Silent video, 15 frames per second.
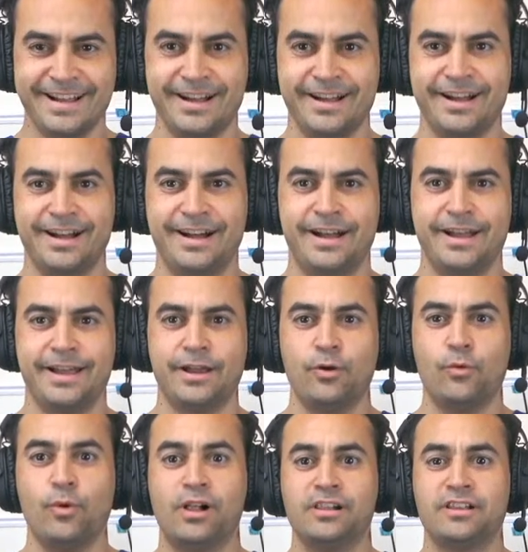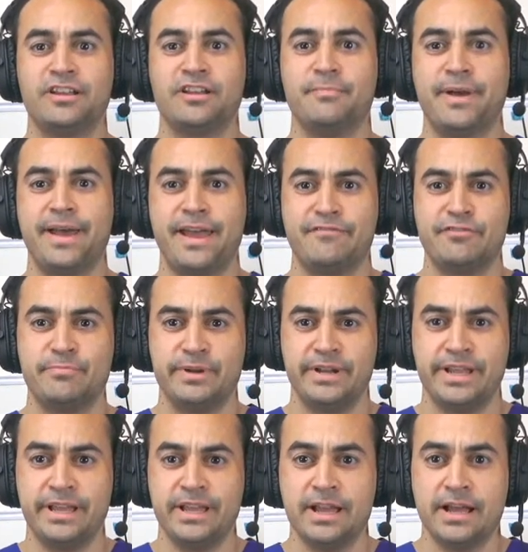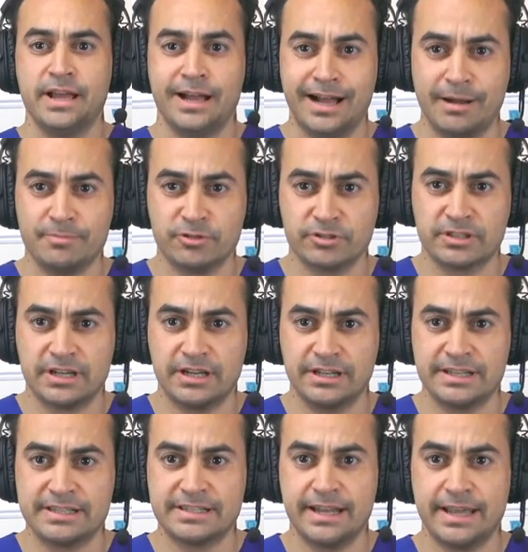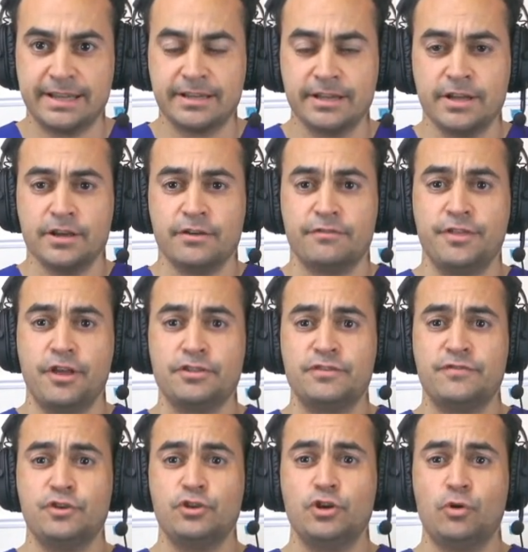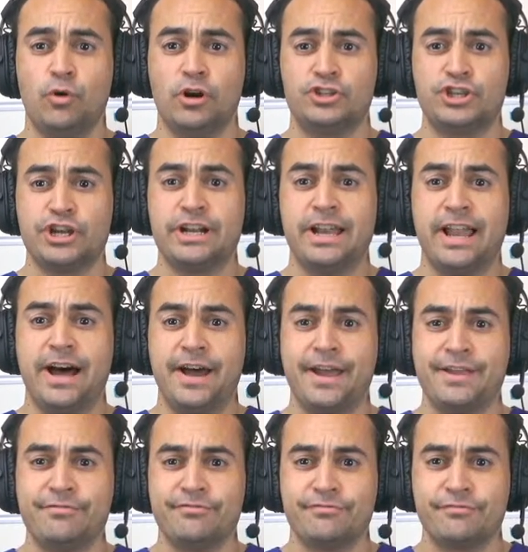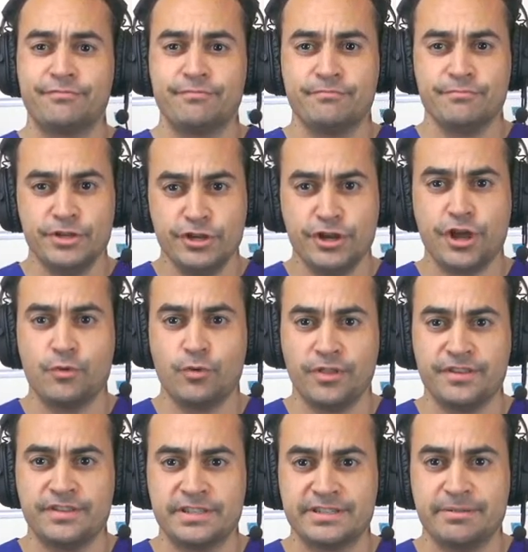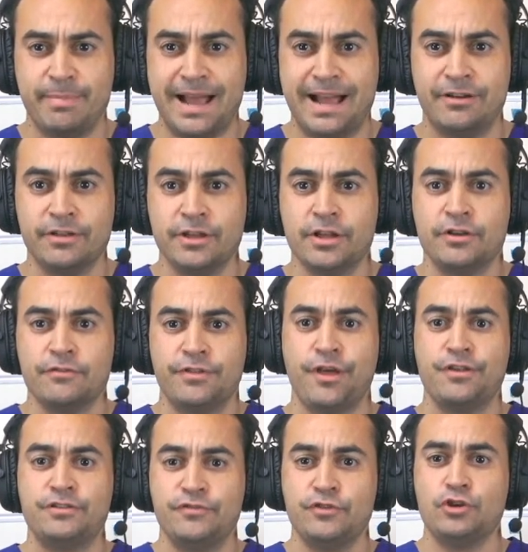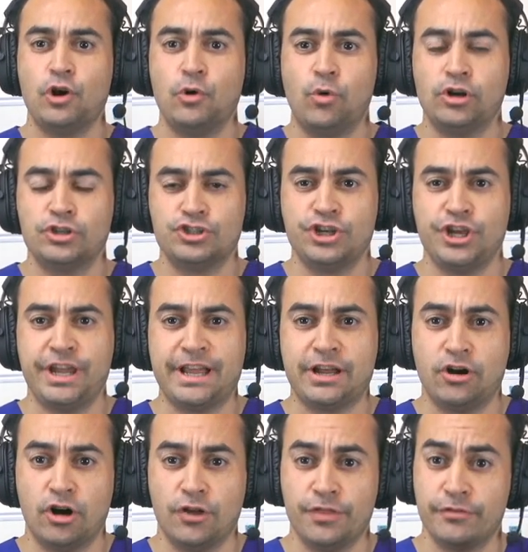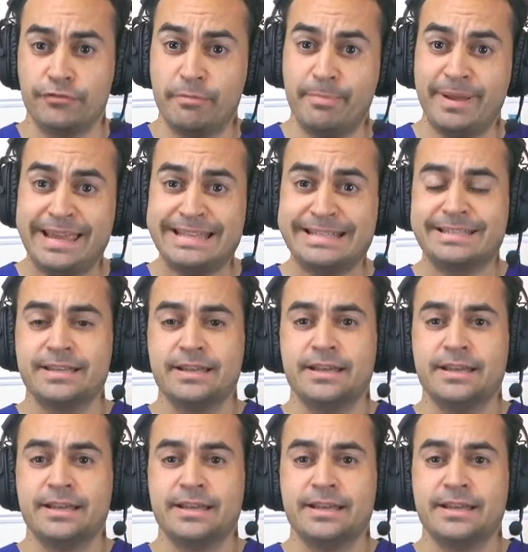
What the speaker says: Hi, welcome everybody. I'm Dr. Khaled Sadek. For those of you who are watching live, you know what this is about. For those of you who are watching on the repeat,